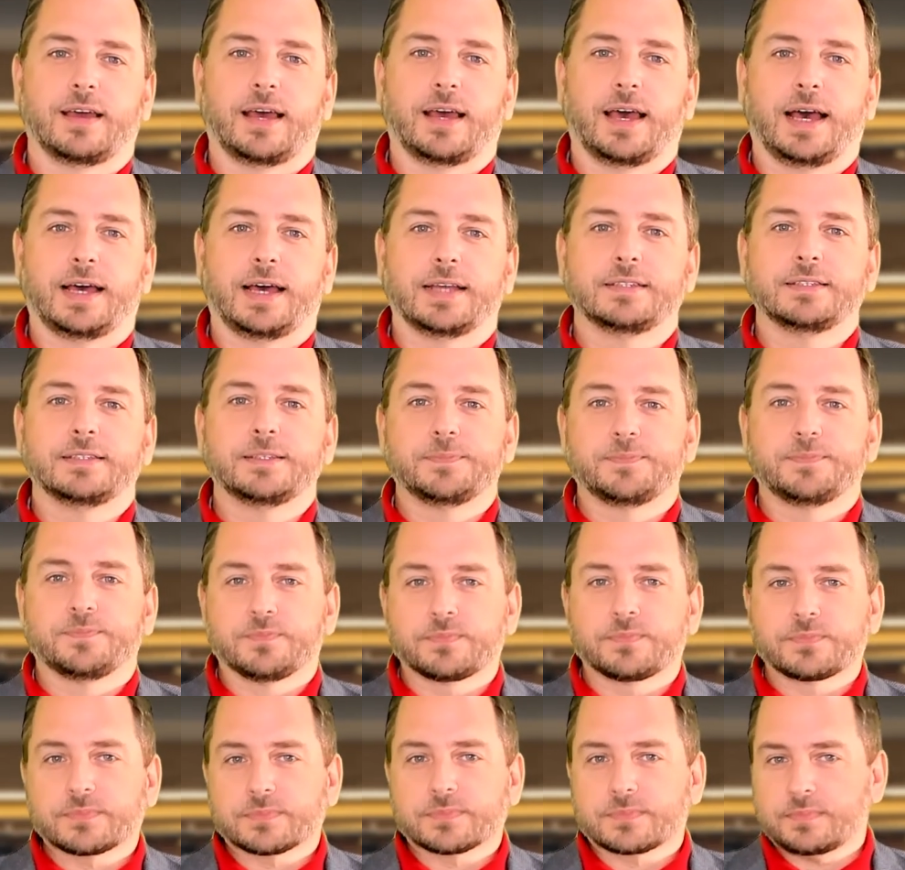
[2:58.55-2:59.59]
And
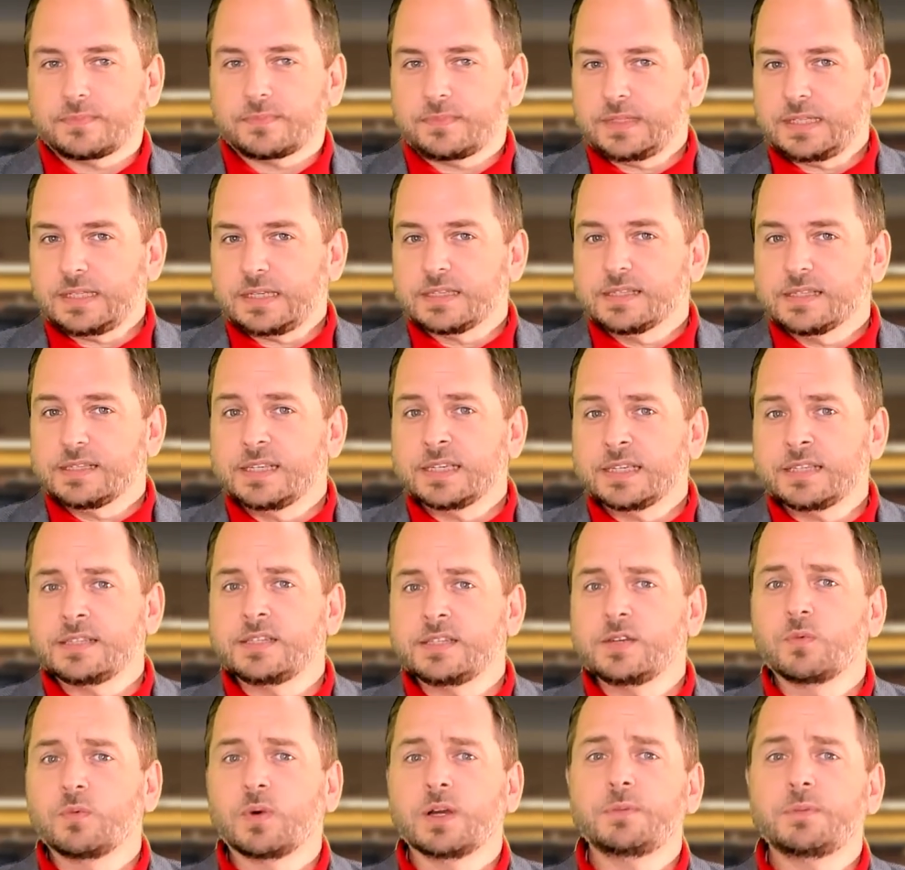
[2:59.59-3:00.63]

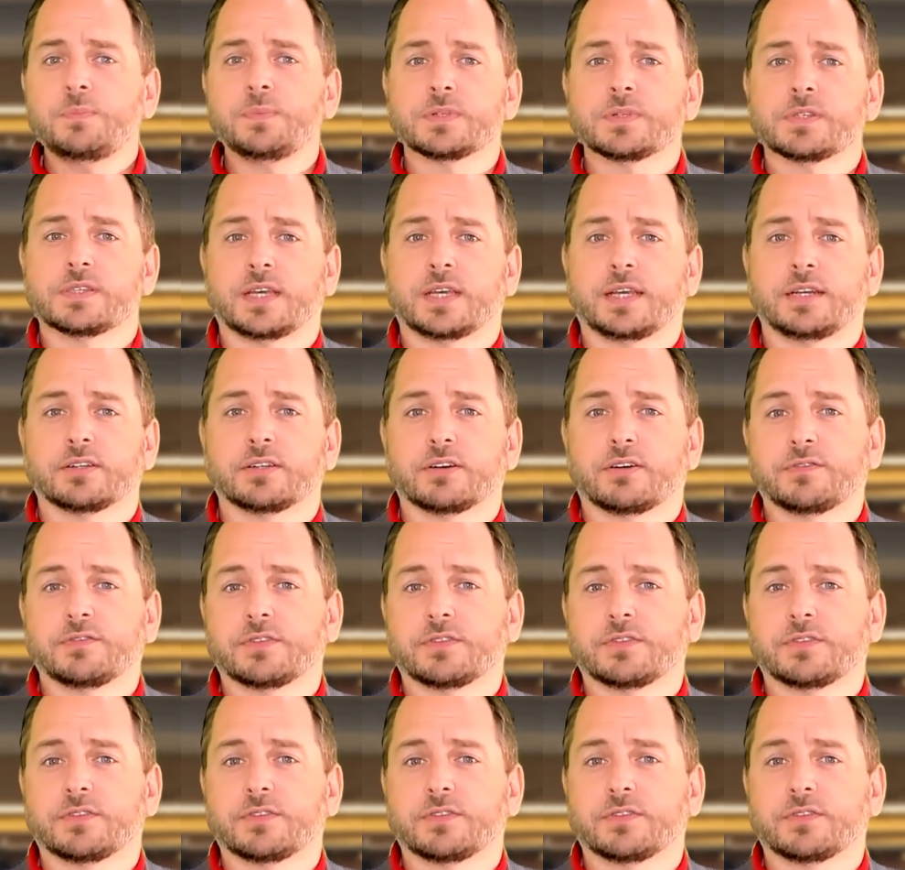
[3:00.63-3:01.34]
61% of